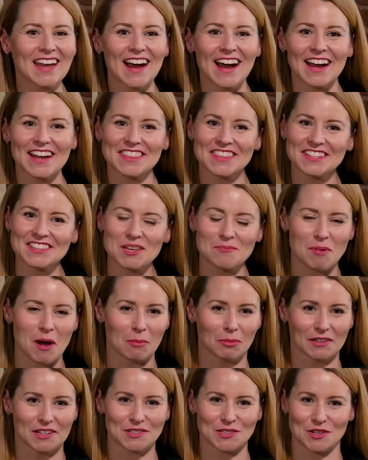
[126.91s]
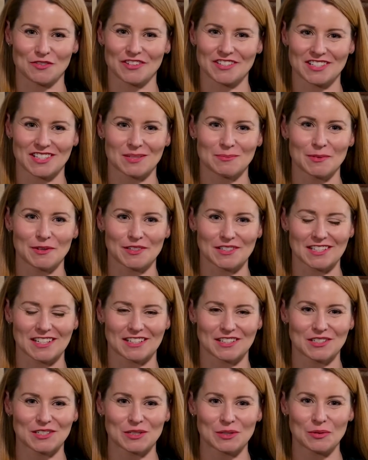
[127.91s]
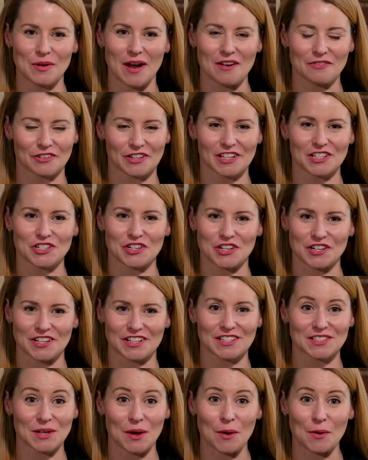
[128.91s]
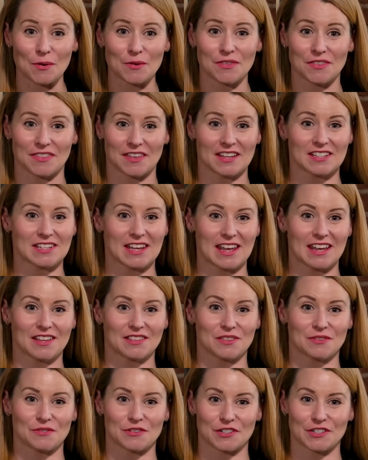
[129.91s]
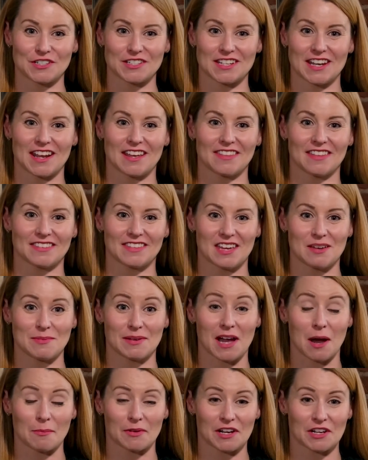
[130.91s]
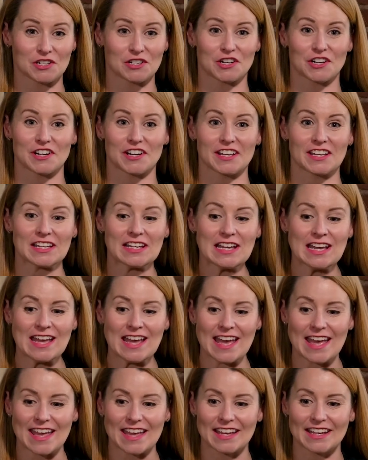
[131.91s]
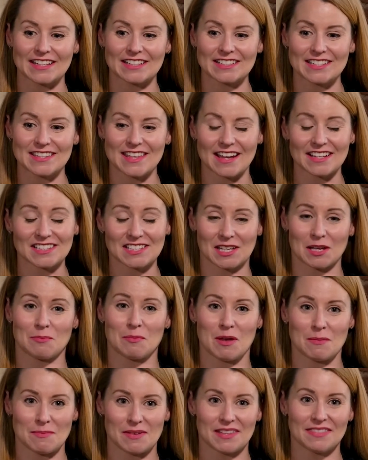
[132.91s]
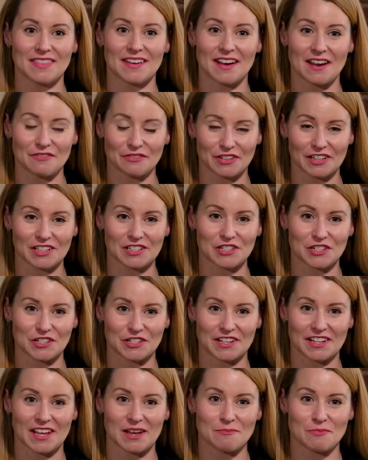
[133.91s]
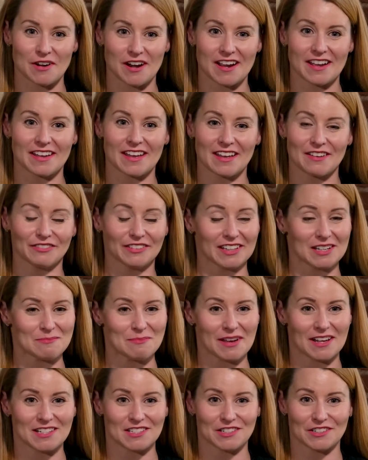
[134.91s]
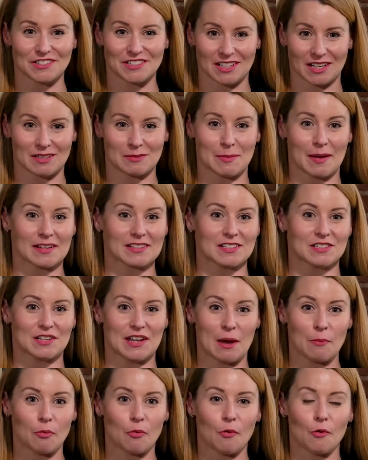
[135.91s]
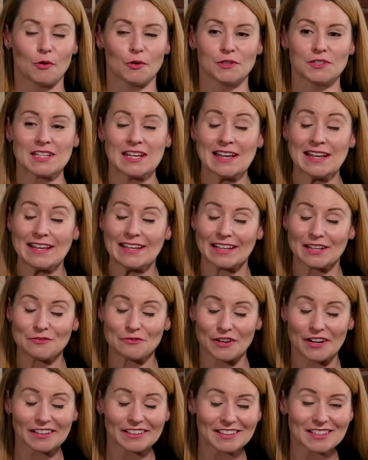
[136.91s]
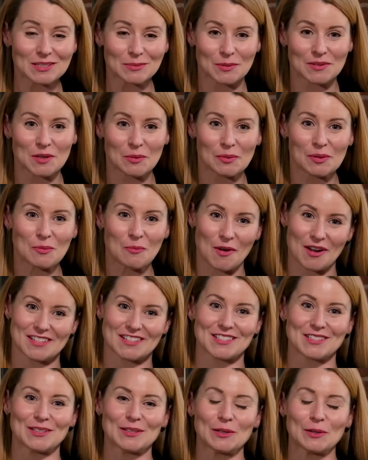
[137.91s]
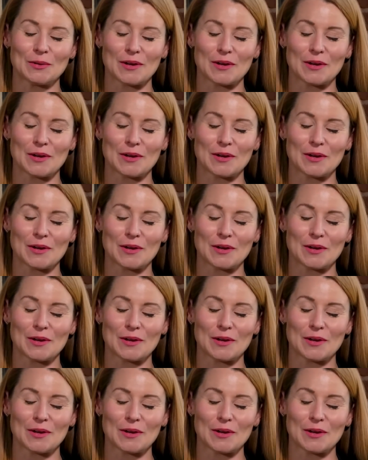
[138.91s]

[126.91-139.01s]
I think that public service is built into every attorney's oath they take the first day that they become an attorney. And that's a commitment that every attorney at Bryan Cave, Leighton Paisner is expected to uphold. And frankly, it's one that we want to.